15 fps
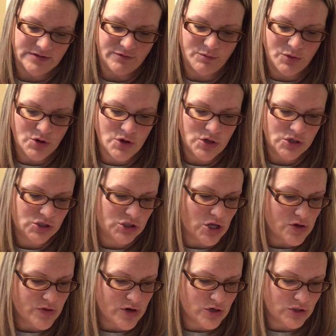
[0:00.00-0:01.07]
of books.
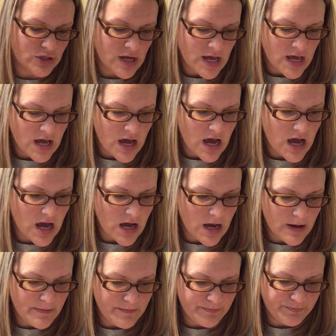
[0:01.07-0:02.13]
So there's
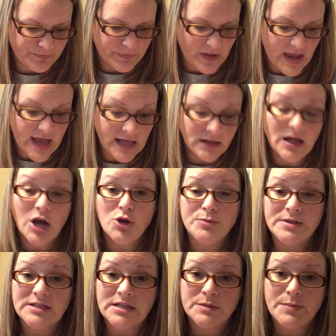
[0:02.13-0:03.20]
Hello,
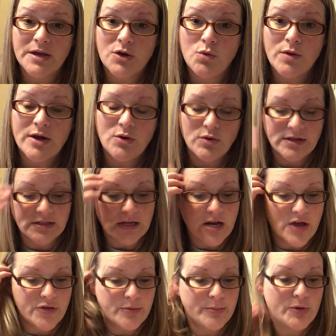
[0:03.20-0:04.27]
Mrs. Piggle-Wiggle is
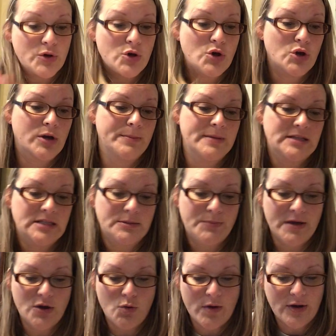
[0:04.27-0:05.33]
another book. Mrs.
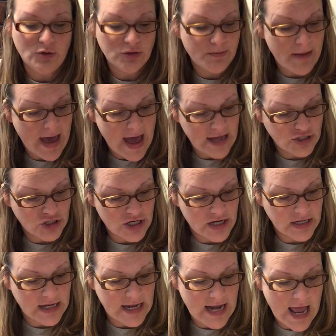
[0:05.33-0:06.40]
Piggle-Wiggle's
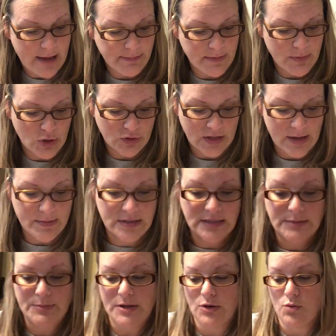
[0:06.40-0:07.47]
Magic and Happy Birthday,
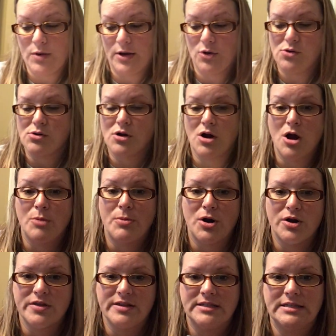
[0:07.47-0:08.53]
Mrs. Piggle-Wiggle are all
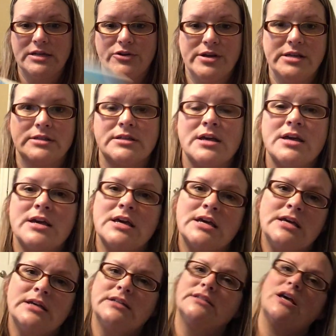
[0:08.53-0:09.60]
part of the series.
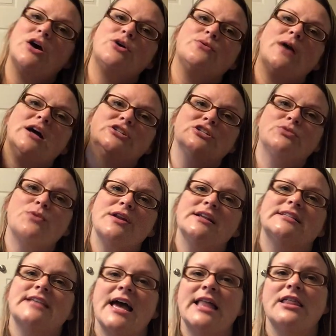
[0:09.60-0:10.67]
So I just
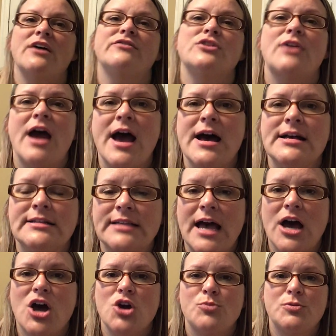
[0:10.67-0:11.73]
wanted to say I love you guys.
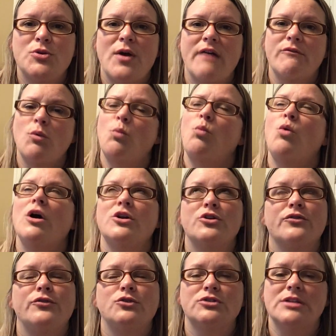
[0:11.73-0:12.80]
I hope you have a
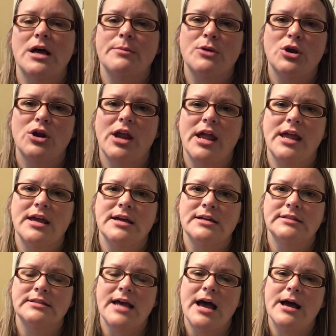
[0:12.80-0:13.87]
wonderful summer.
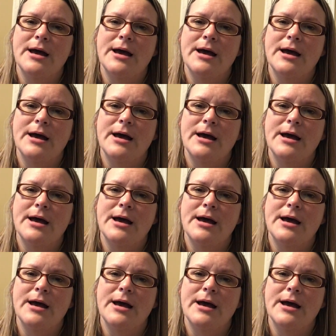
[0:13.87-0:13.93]
And